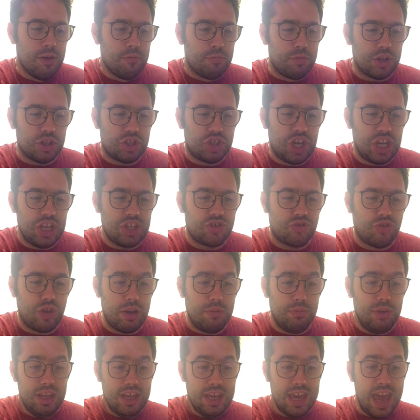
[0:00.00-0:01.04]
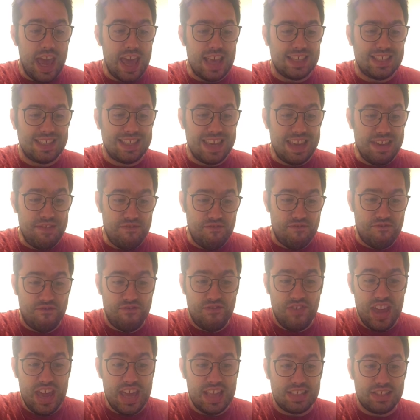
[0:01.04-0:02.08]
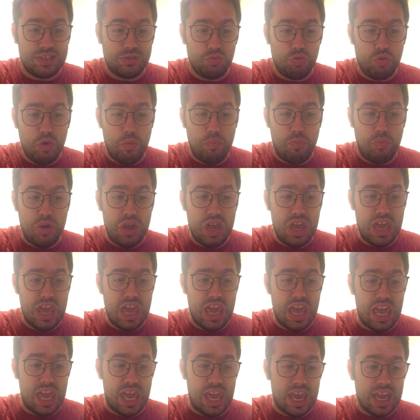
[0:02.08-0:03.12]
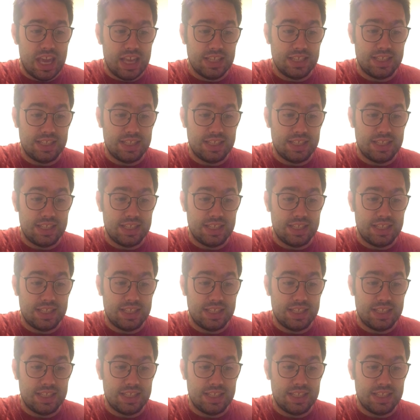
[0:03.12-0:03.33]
But she screamed, "Yes, it fits, whoopee!